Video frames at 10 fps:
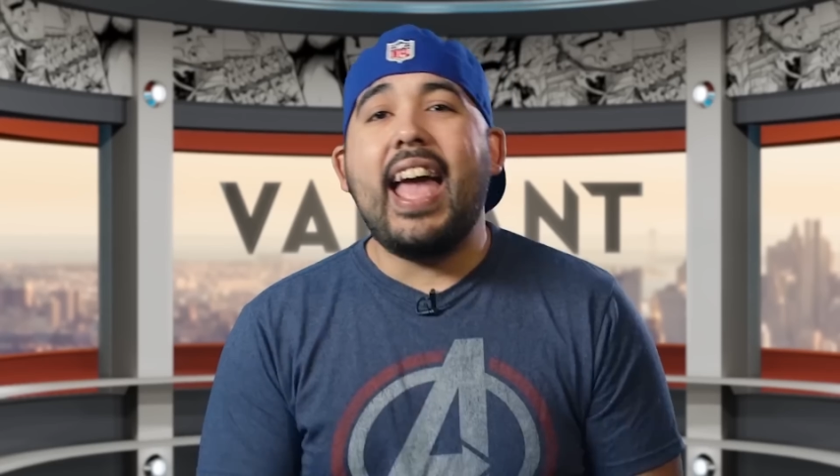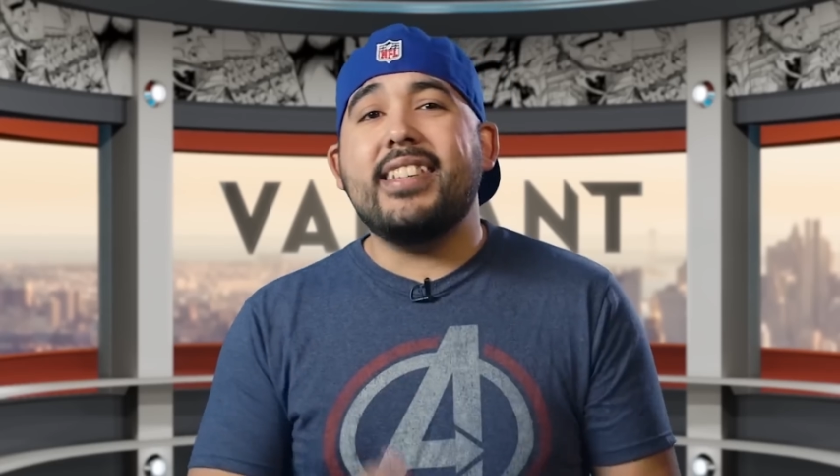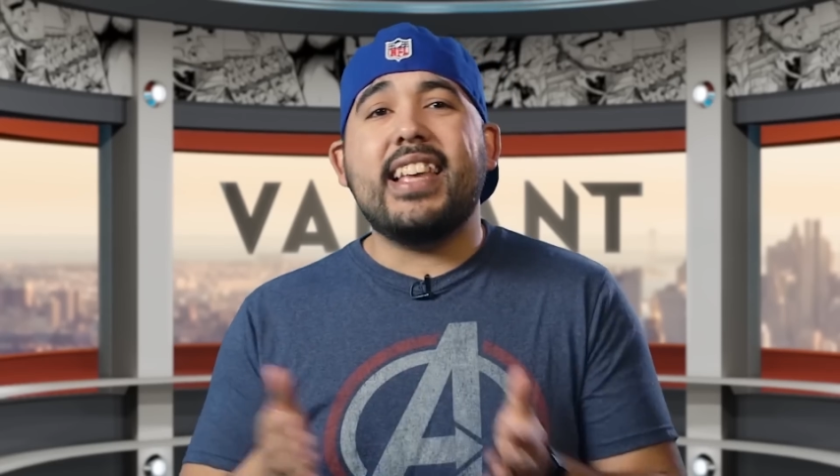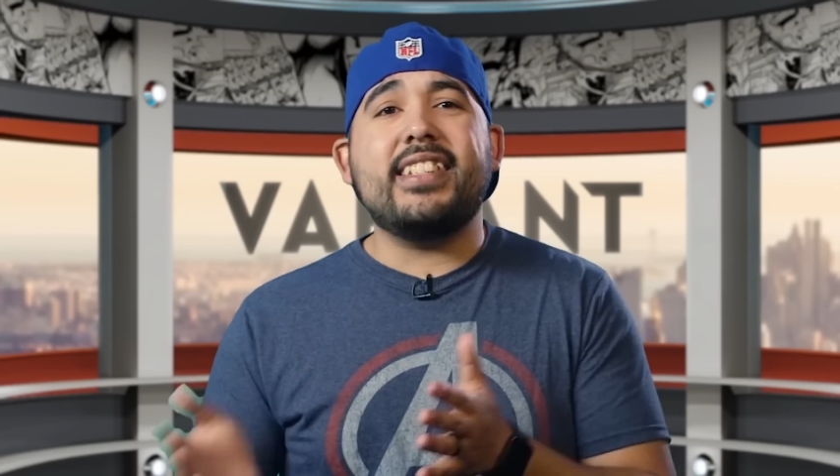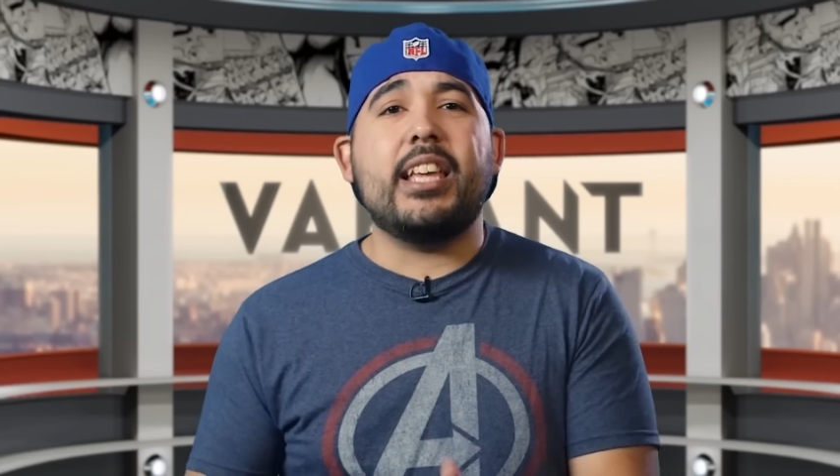
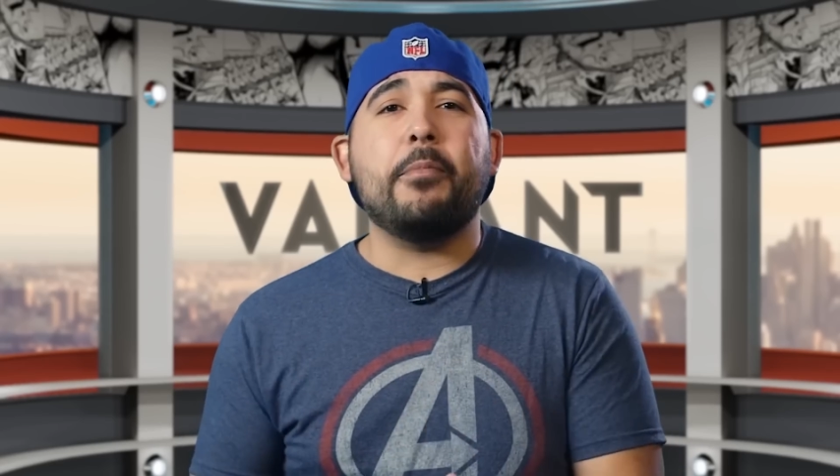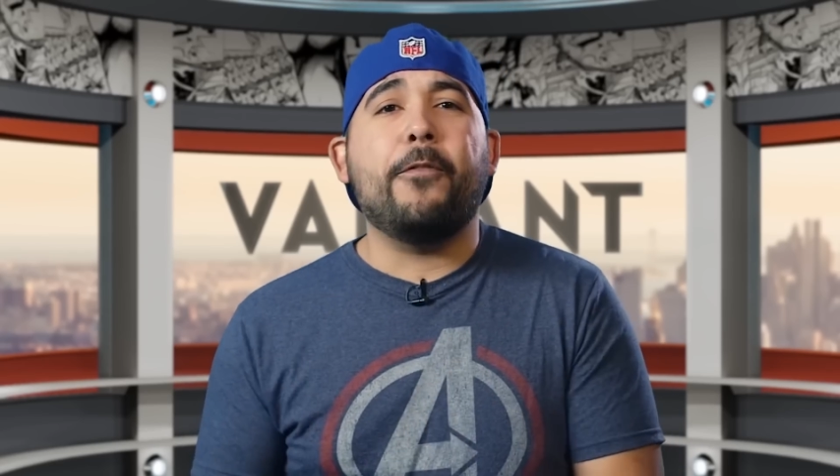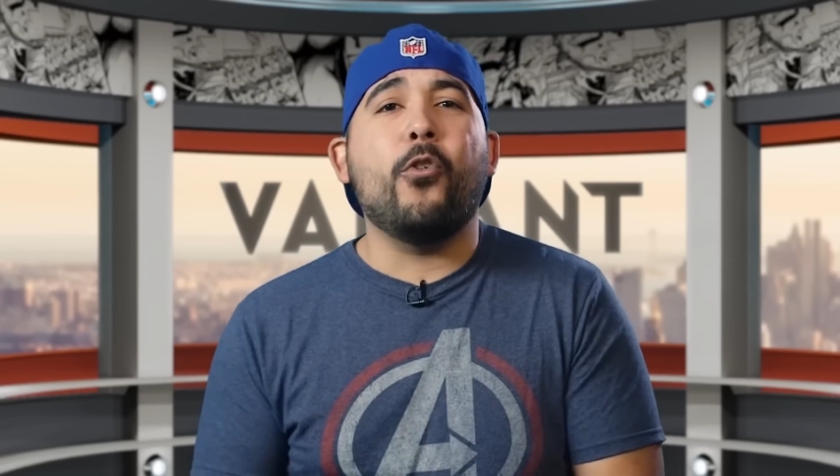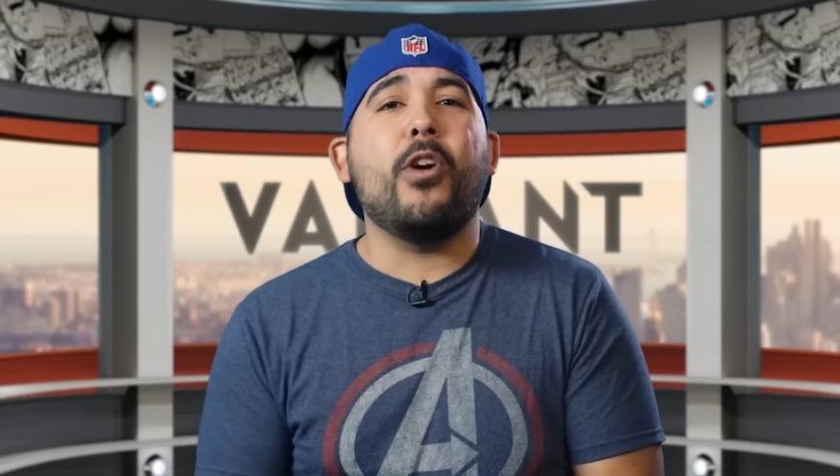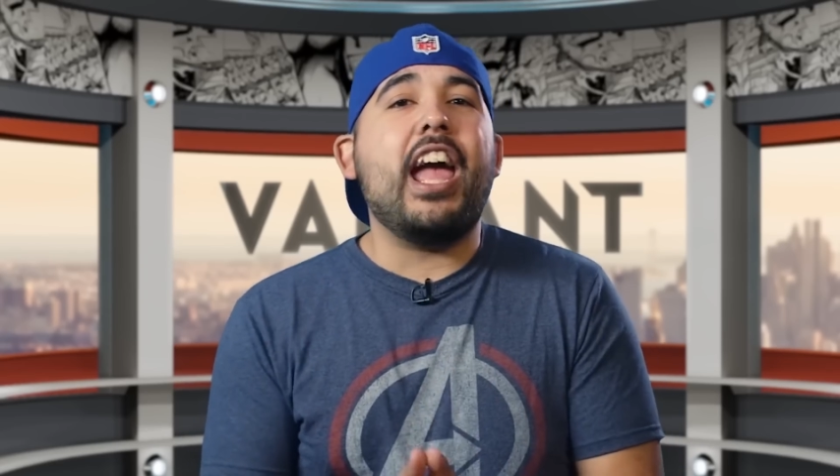As I said
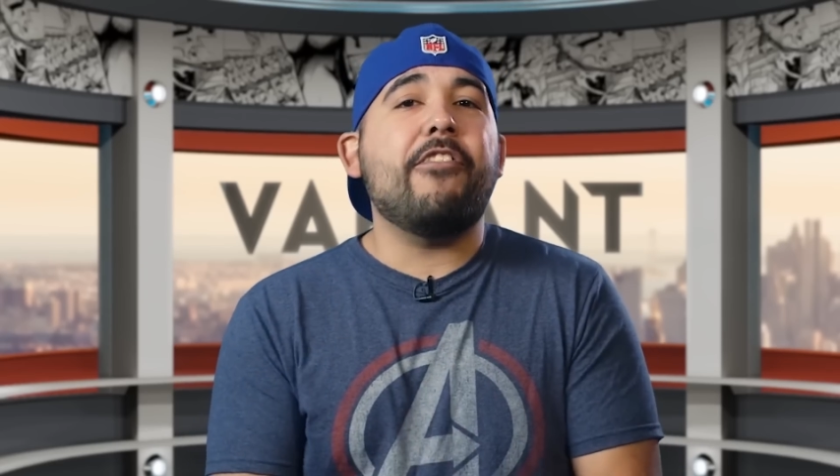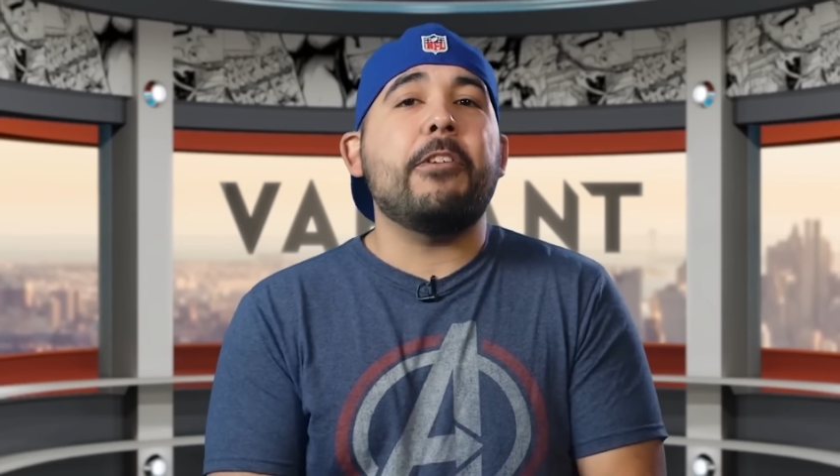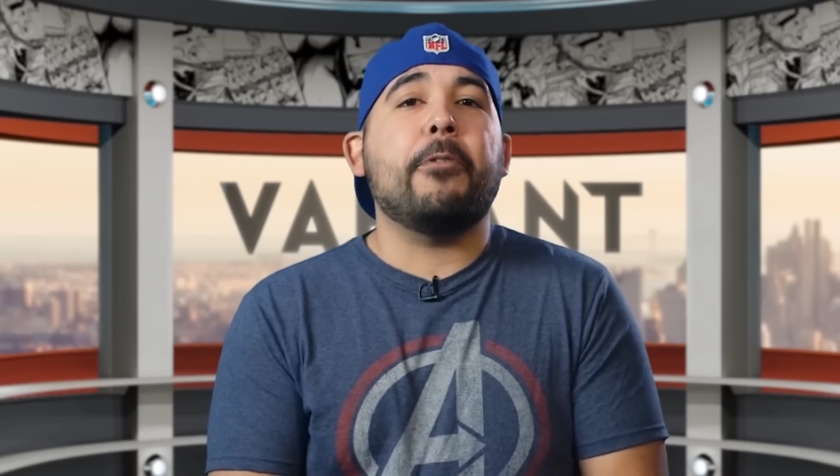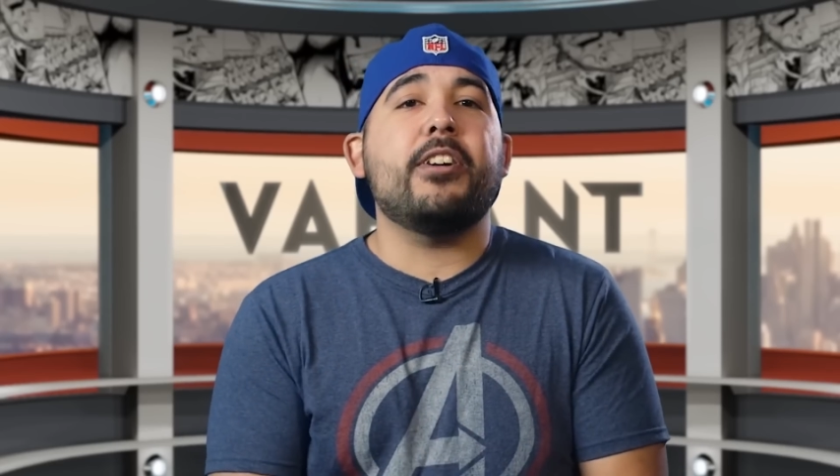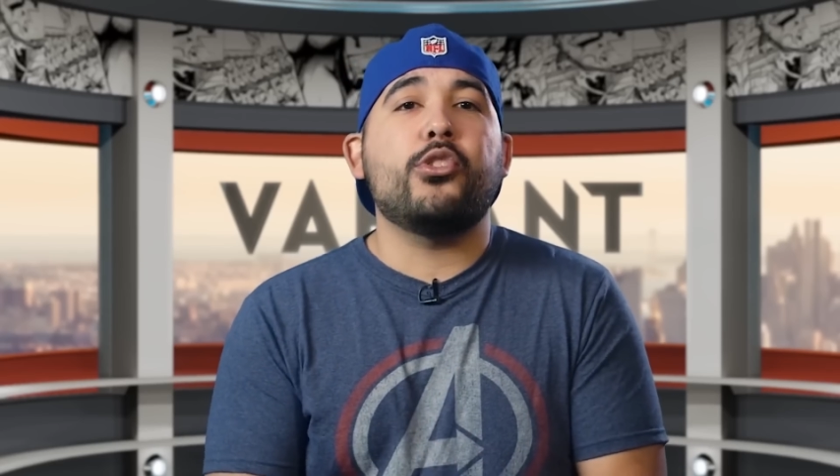before,
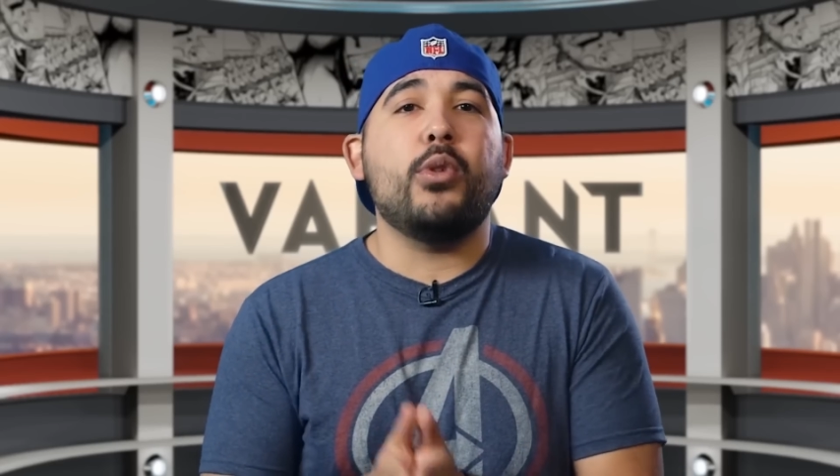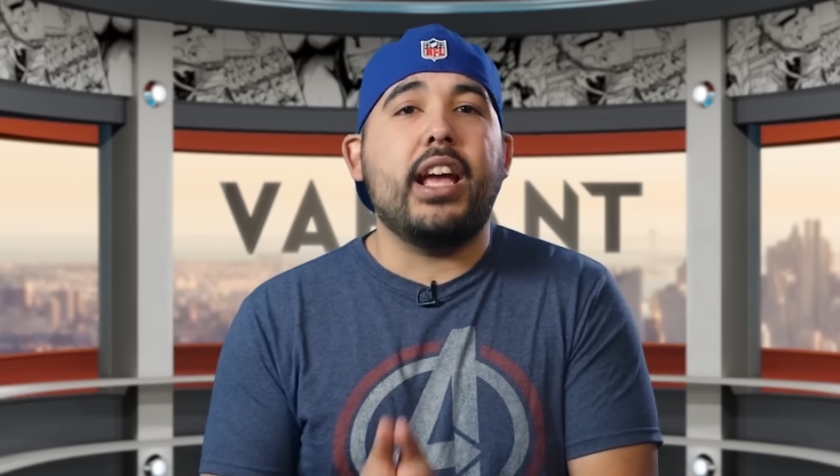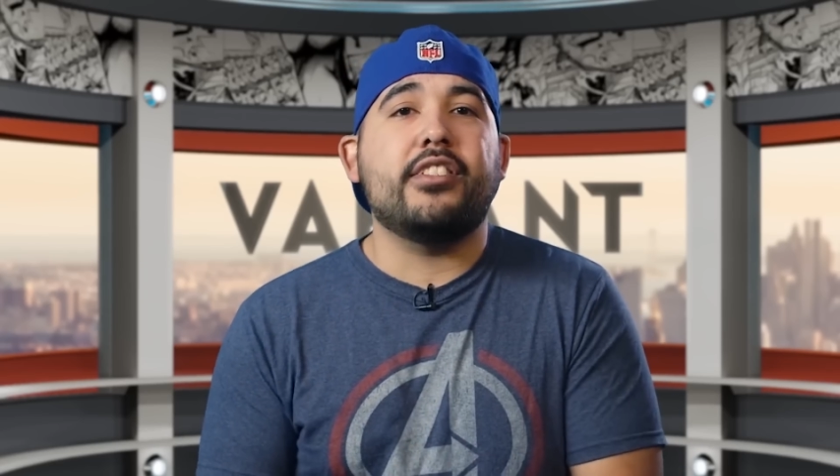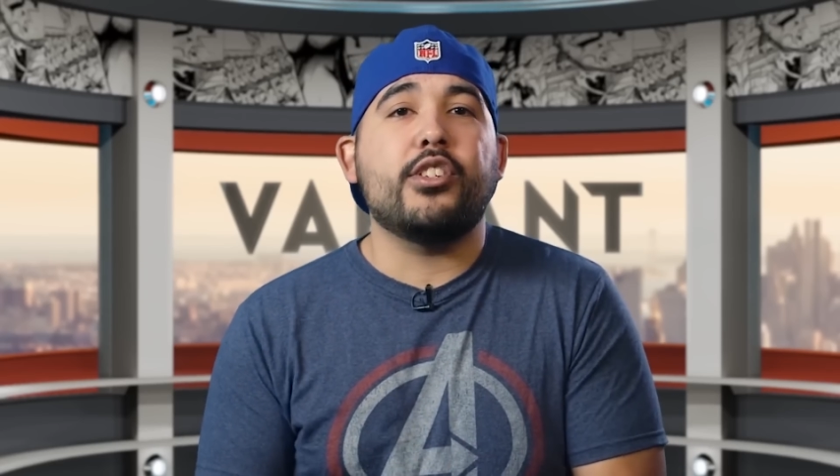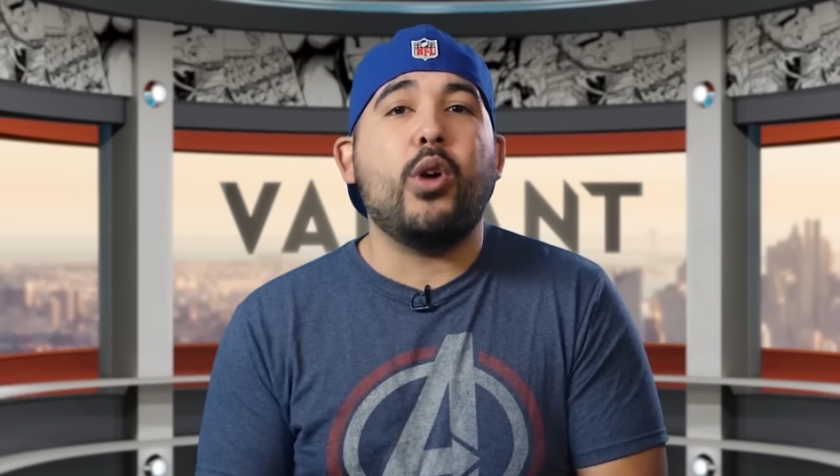every person who
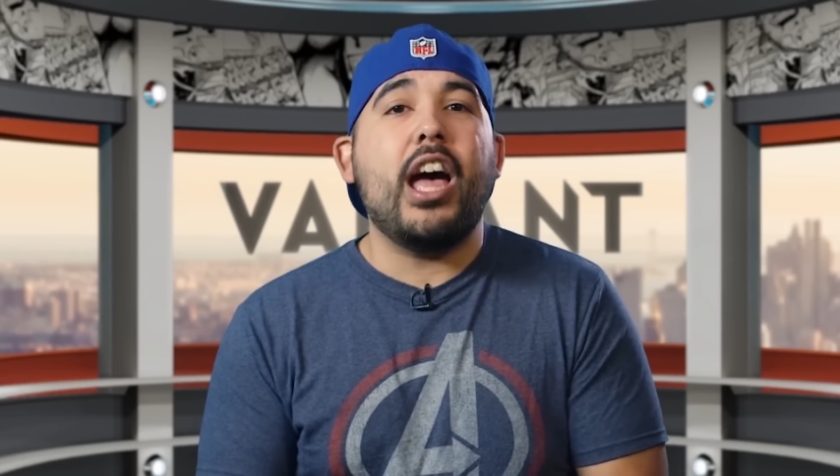enters will